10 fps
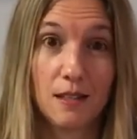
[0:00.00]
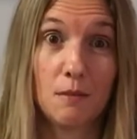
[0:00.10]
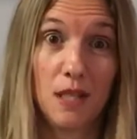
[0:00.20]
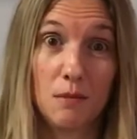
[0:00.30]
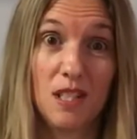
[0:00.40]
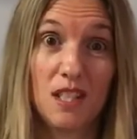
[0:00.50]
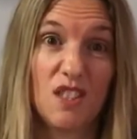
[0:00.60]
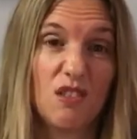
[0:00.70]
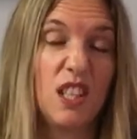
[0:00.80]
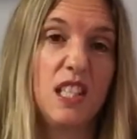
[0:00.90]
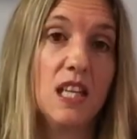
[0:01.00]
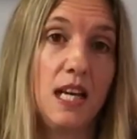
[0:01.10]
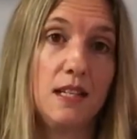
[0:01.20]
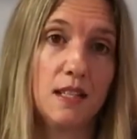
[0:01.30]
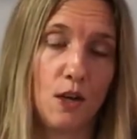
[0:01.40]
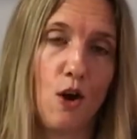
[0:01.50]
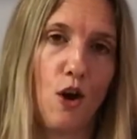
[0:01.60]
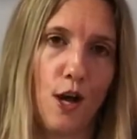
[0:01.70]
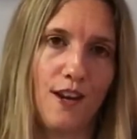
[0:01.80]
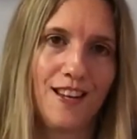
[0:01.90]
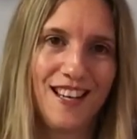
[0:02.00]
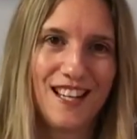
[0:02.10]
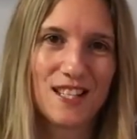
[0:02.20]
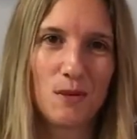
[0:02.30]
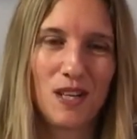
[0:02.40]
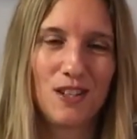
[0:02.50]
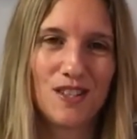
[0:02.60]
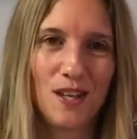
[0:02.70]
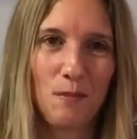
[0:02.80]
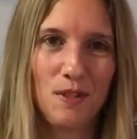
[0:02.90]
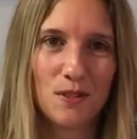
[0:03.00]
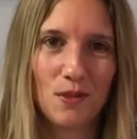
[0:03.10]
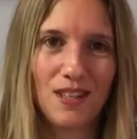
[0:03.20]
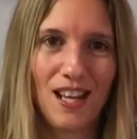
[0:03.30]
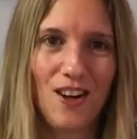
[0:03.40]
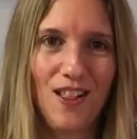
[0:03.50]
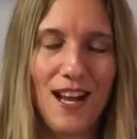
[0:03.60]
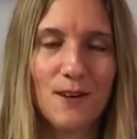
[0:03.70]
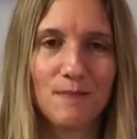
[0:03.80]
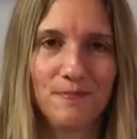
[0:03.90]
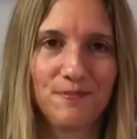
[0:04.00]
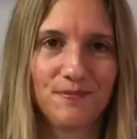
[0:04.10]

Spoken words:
Sometimes things are really tight and on. So we can just help you sort that all out.